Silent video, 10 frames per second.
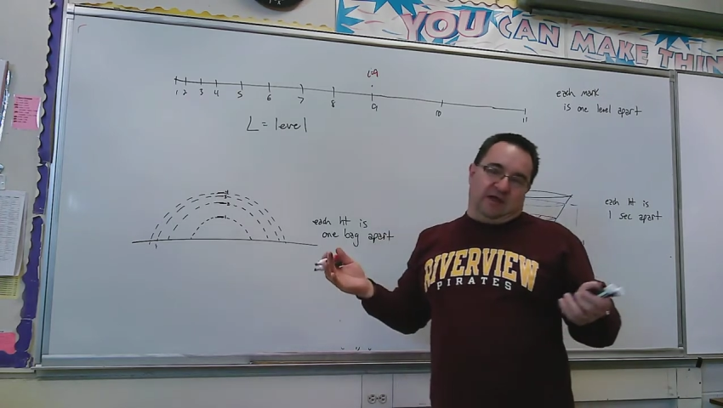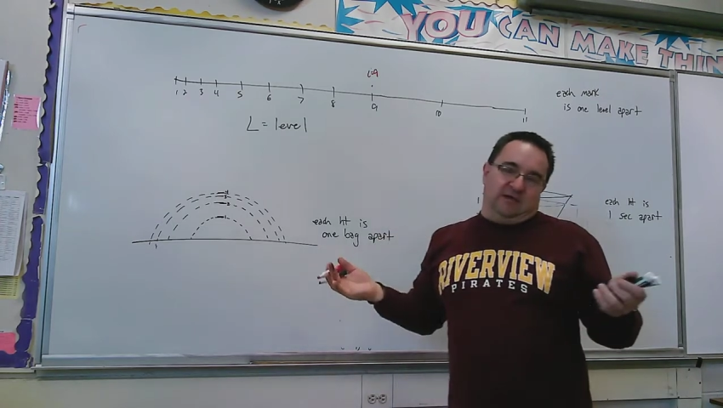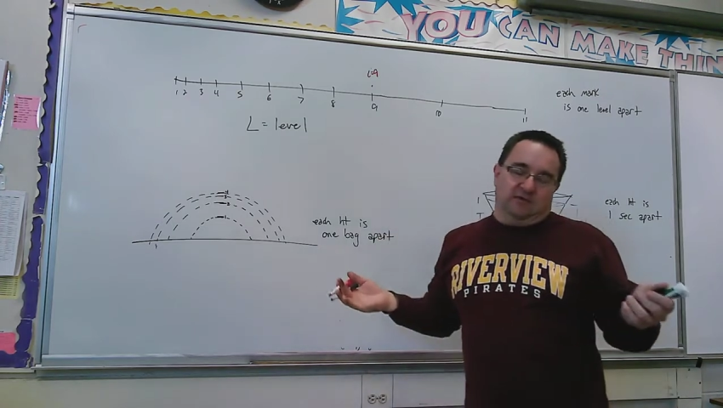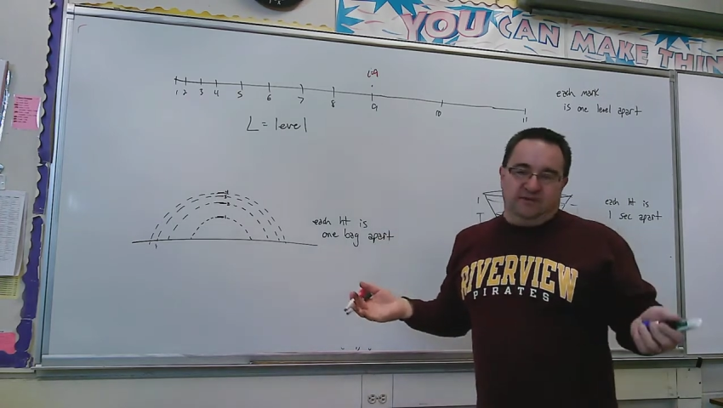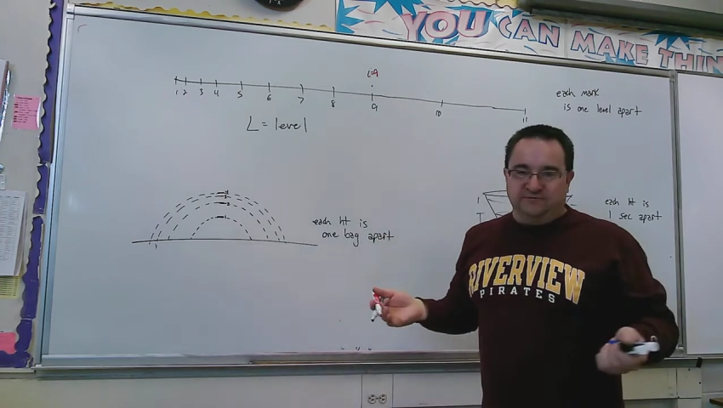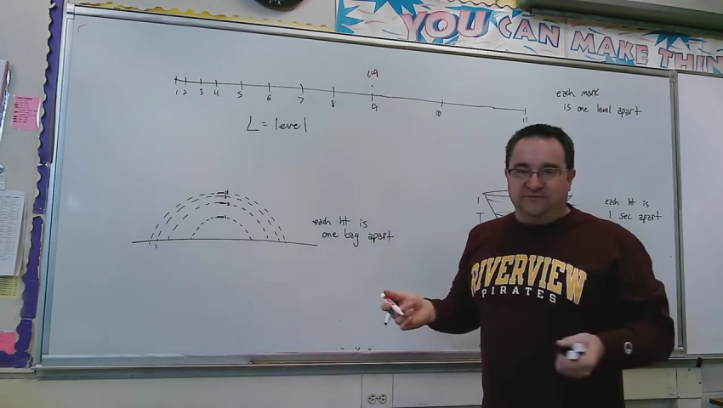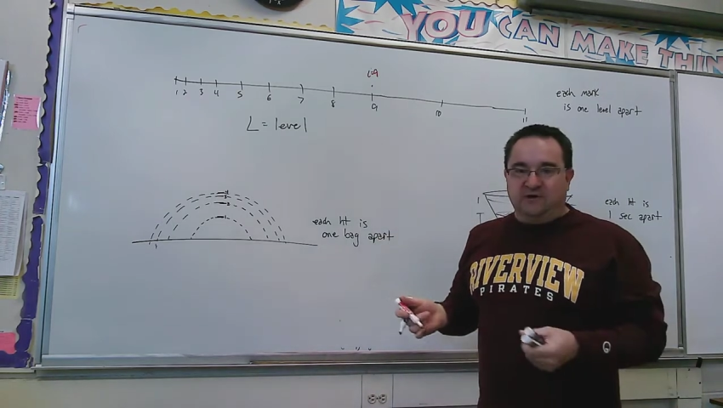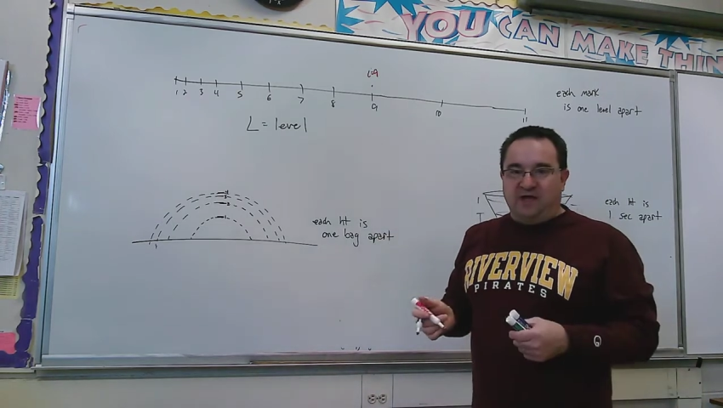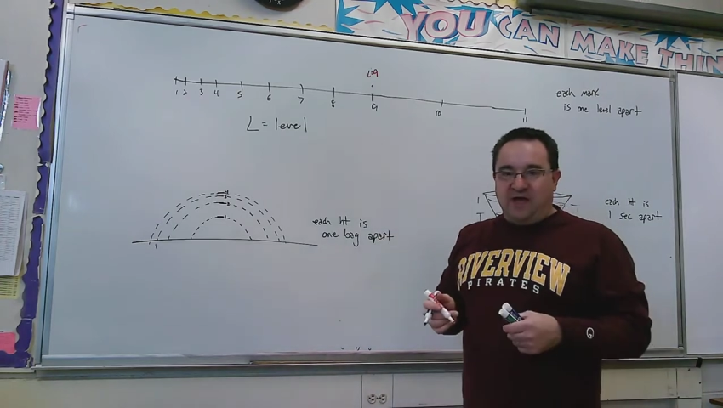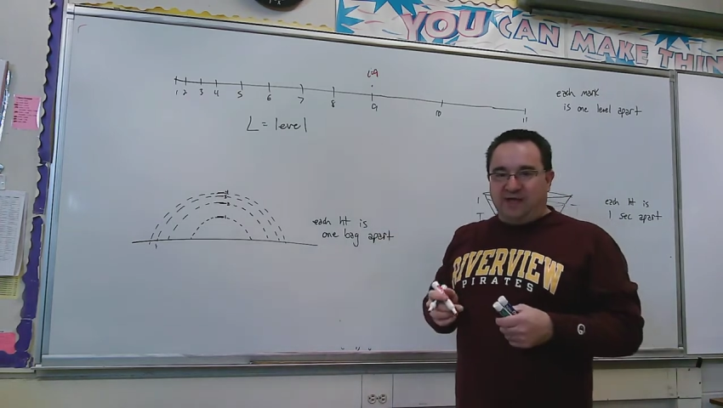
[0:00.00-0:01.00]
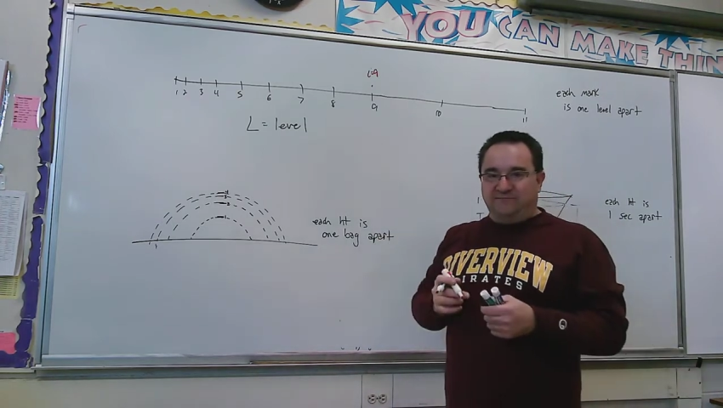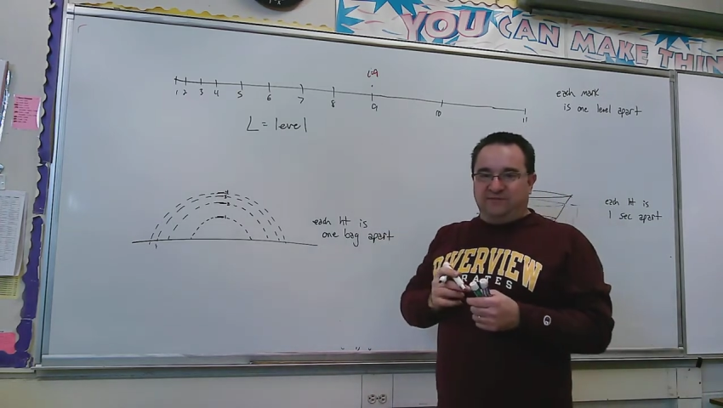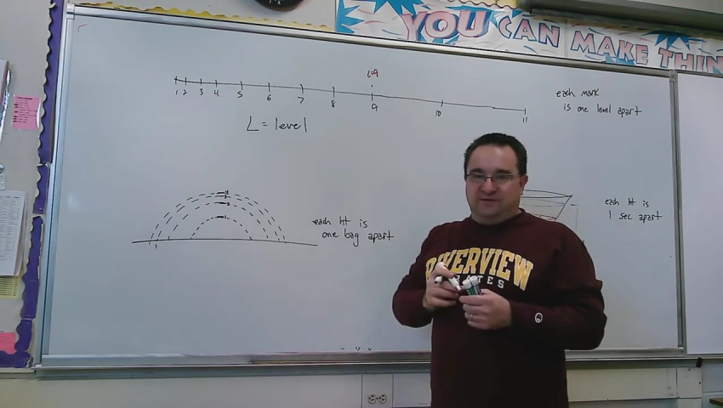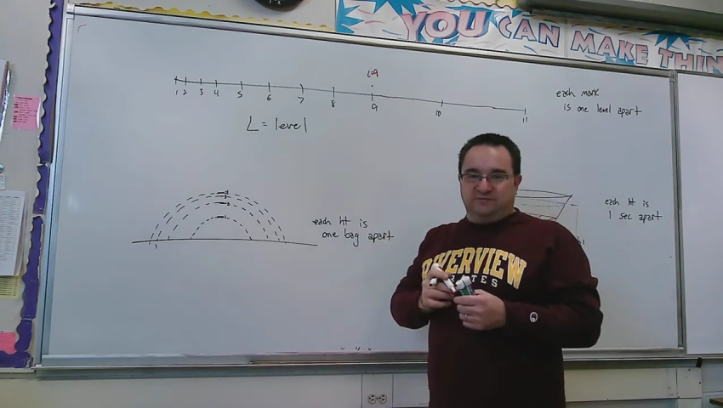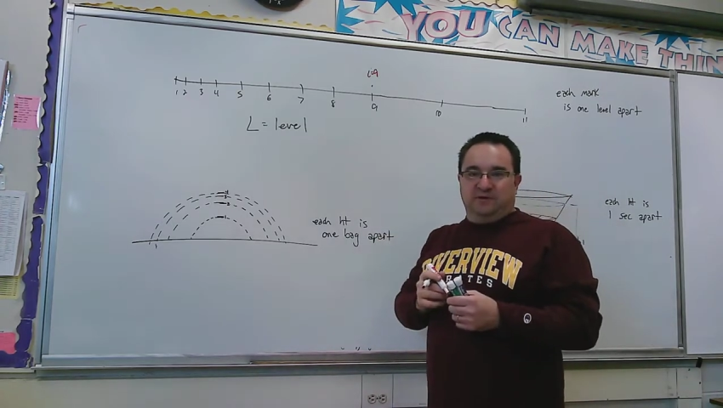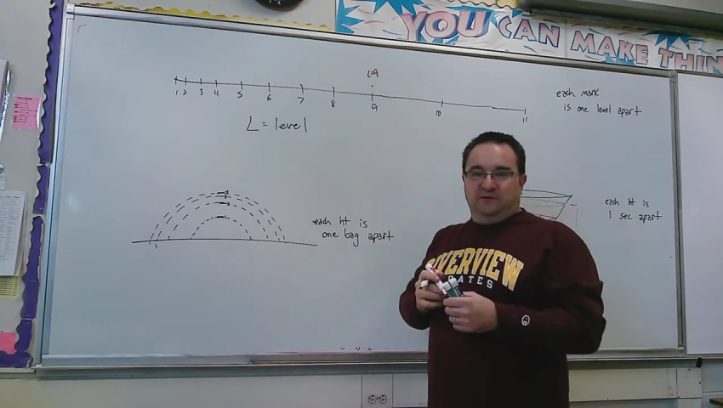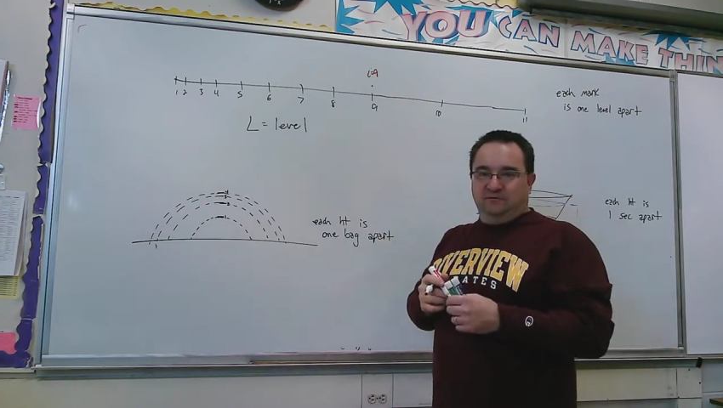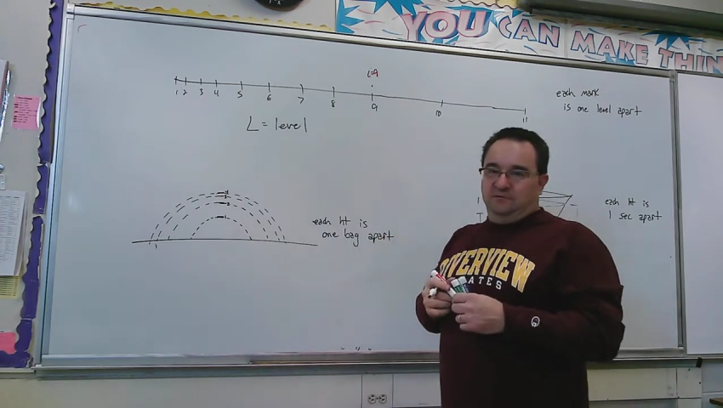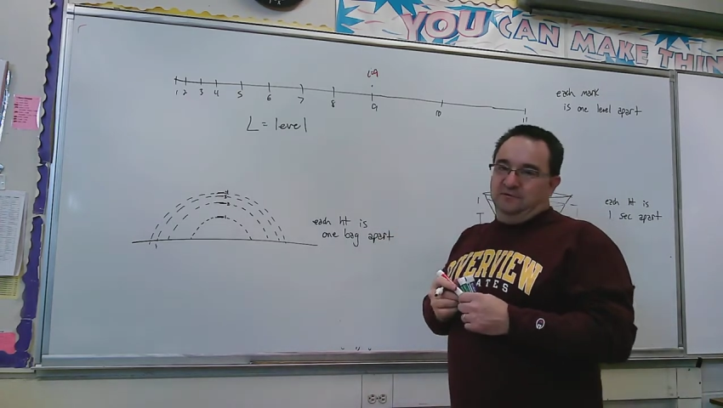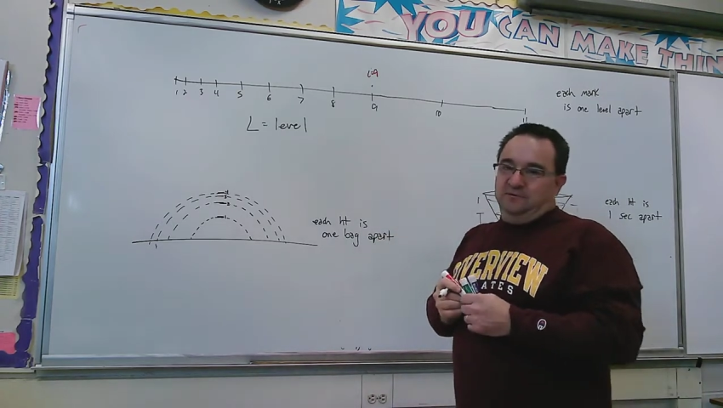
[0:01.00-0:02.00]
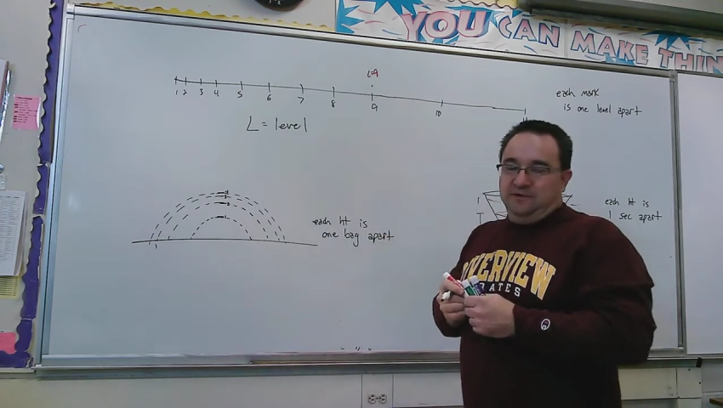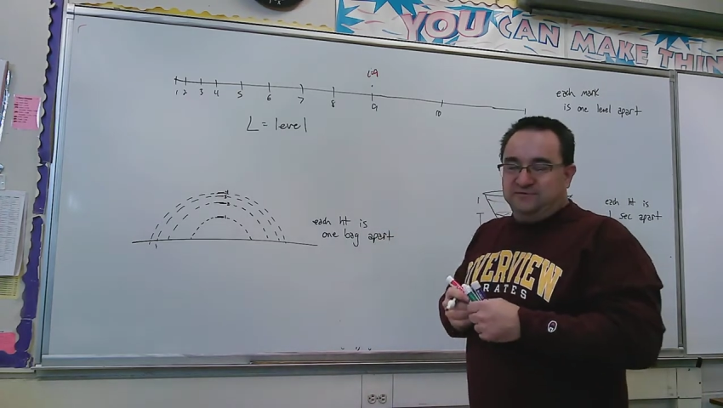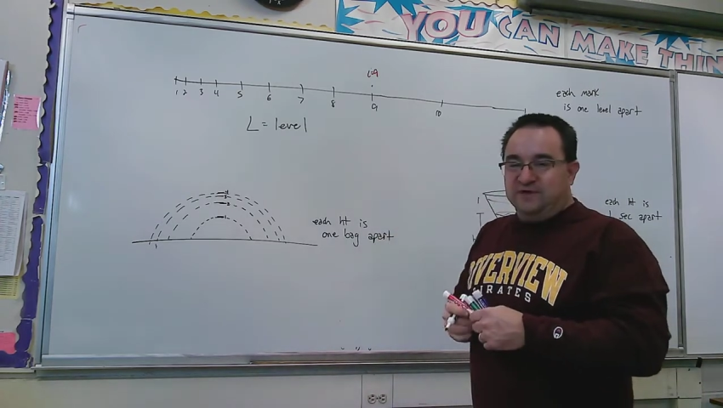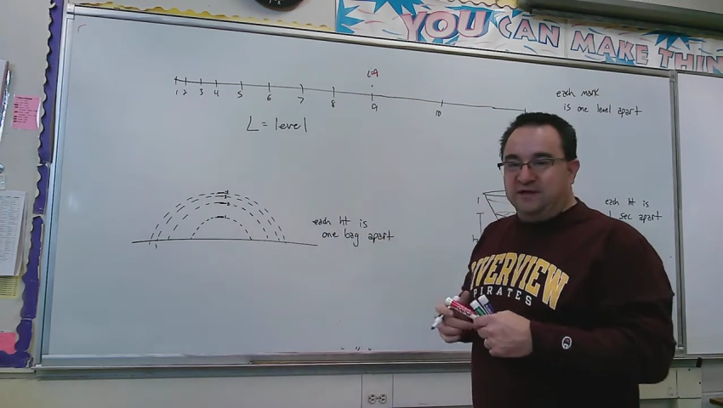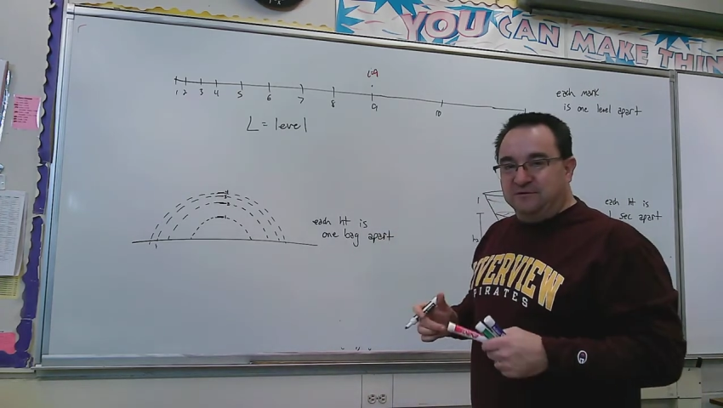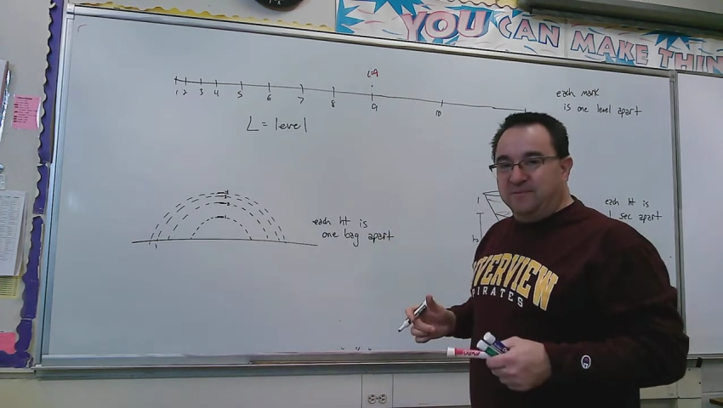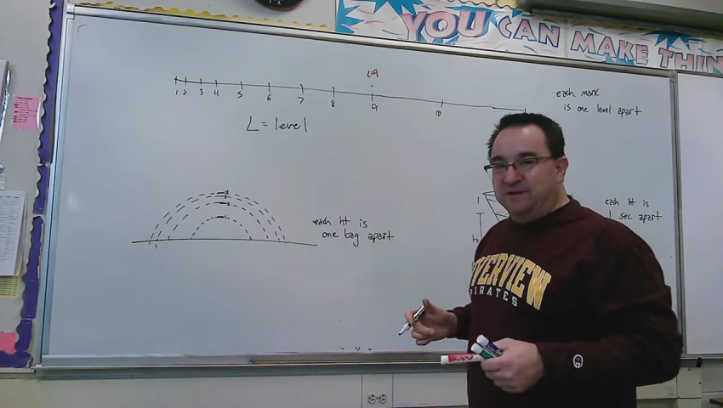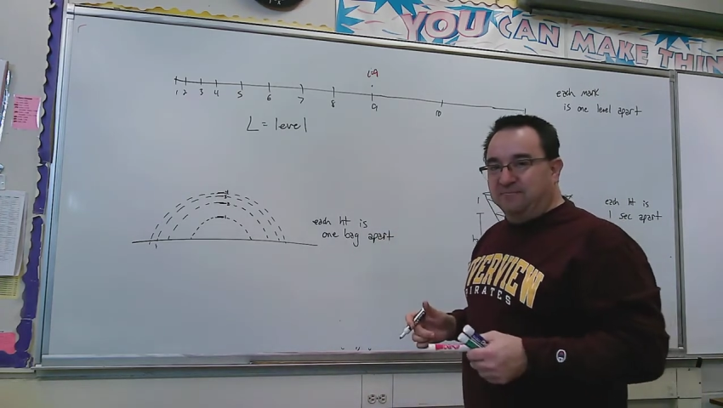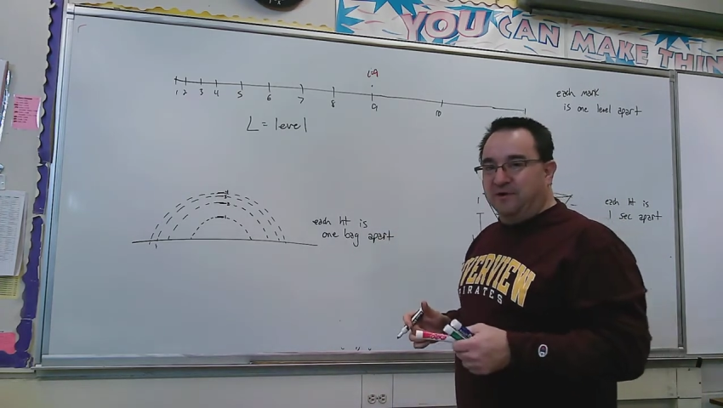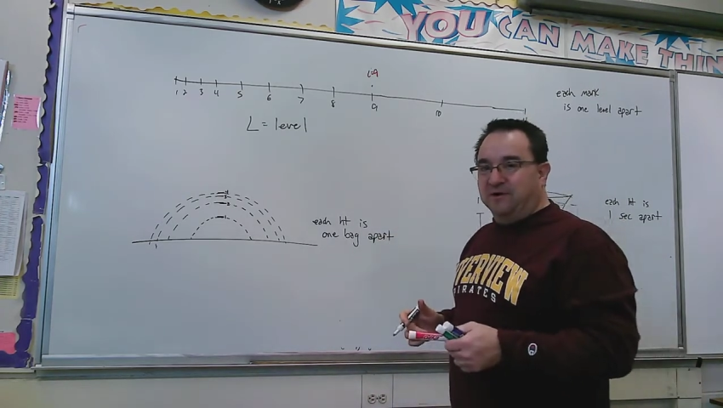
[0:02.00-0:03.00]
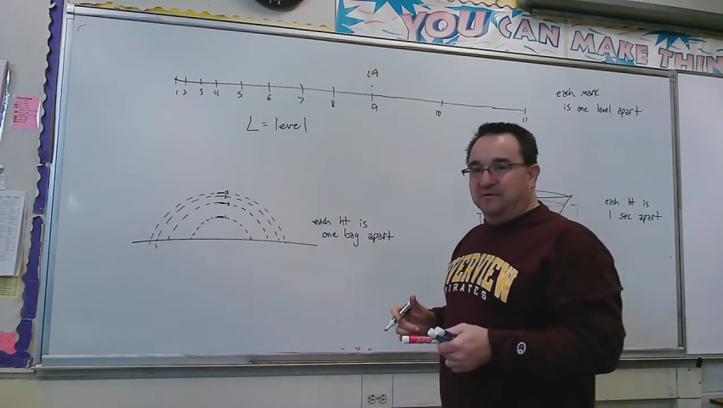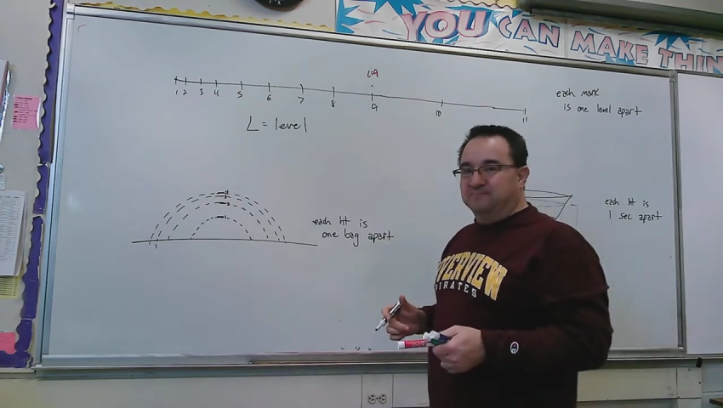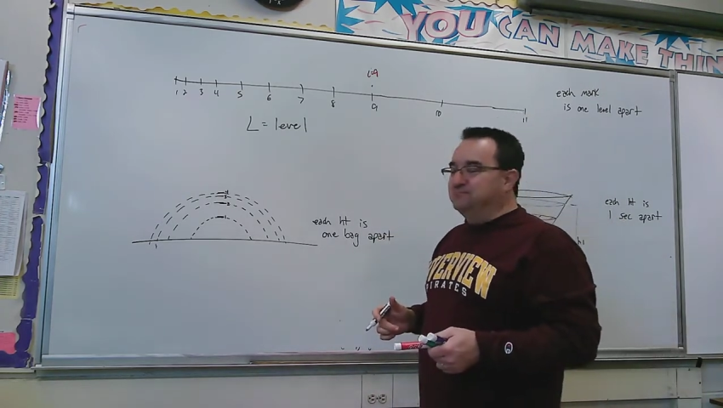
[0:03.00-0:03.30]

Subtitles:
I know that's very obvious, but that's not the main part.